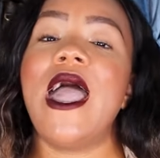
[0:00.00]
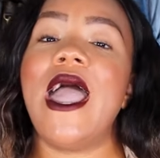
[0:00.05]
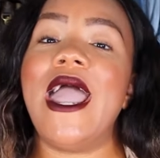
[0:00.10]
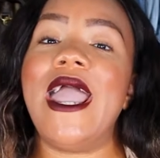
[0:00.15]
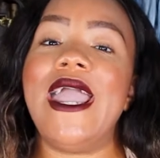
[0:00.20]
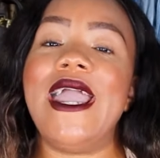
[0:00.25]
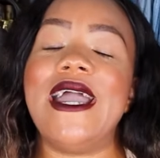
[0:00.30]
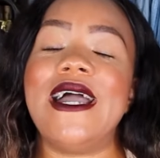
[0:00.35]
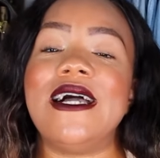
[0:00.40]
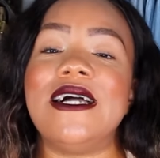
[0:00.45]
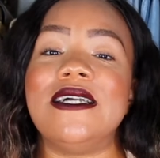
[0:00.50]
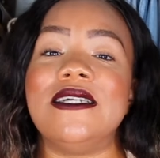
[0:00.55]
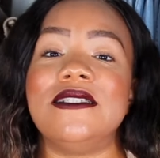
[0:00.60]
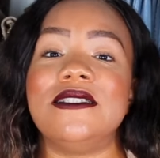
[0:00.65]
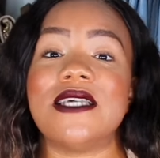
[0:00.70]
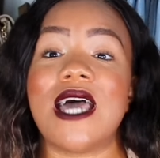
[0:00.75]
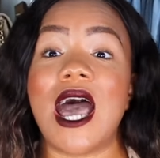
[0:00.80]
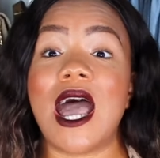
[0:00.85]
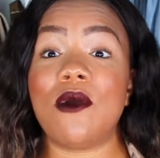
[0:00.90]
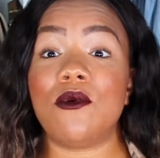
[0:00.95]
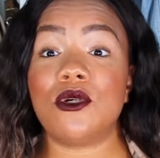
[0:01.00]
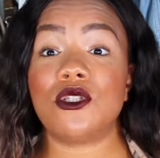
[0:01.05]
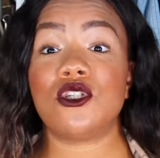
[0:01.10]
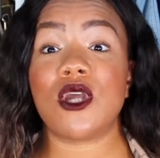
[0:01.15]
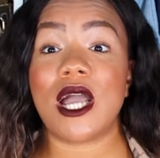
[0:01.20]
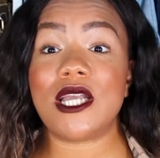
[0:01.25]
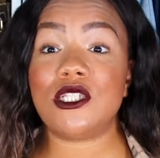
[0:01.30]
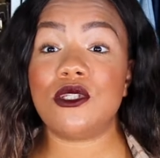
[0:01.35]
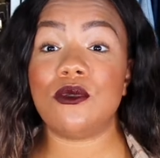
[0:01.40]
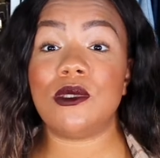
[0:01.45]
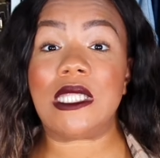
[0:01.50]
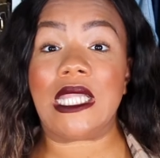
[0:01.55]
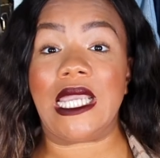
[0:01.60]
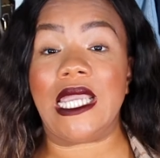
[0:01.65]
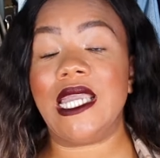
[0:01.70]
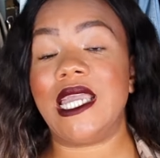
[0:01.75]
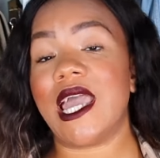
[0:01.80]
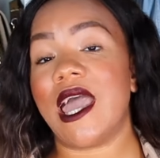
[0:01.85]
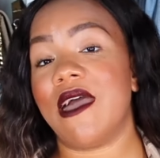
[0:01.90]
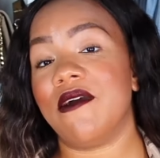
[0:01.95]
And I will try to
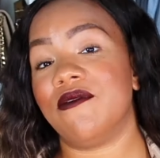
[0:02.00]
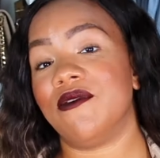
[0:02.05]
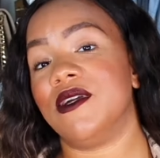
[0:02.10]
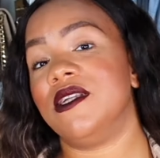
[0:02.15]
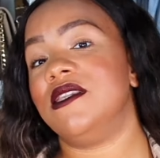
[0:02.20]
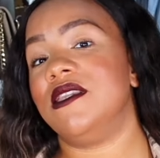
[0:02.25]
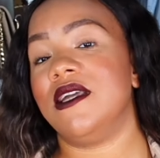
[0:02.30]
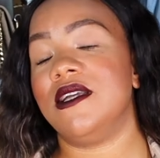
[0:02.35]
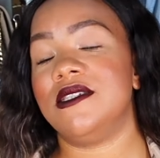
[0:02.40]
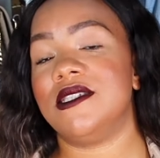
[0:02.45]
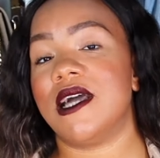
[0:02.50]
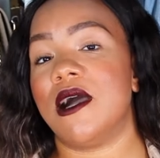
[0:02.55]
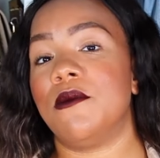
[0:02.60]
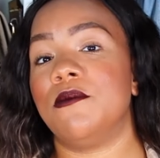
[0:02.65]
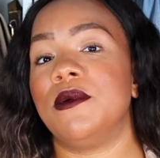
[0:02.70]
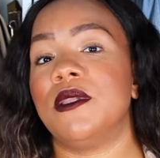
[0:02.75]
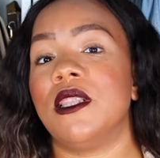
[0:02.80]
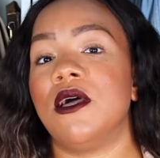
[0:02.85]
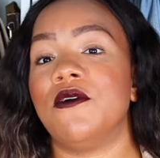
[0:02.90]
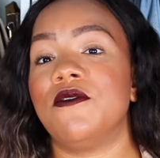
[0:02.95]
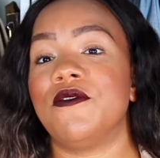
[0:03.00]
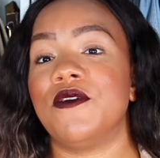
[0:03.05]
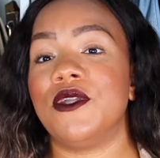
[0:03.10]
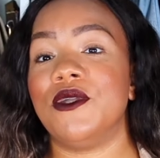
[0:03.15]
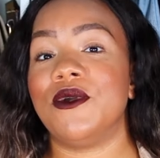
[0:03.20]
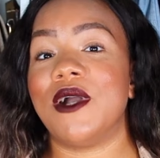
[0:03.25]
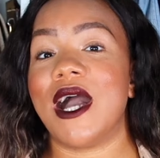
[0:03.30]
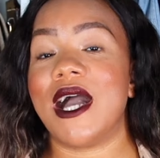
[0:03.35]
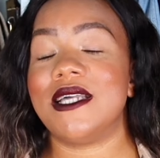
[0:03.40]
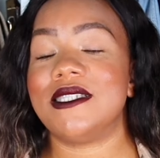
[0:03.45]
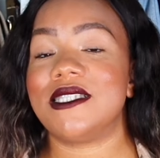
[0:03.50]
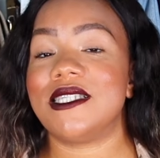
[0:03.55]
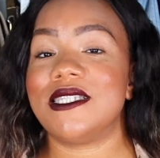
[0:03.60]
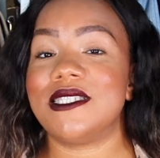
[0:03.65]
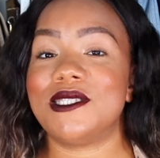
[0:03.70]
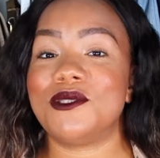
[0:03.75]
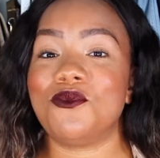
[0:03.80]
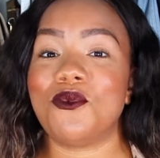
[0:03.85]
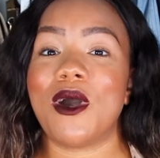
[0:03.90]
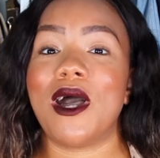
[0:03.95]
link everything down below for you guys
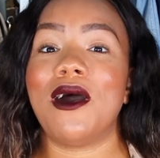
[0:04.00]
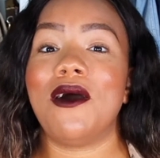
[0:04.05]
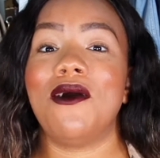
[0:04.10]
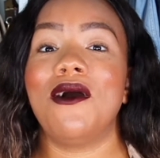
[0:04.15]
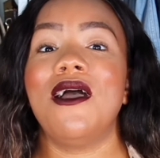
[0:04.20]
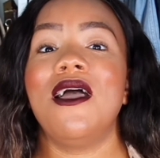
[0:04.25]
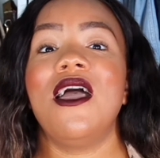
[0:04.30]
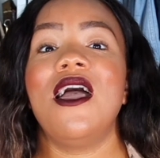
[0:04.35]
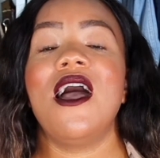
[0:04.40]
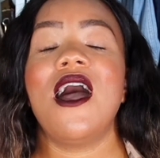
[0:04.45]
as well.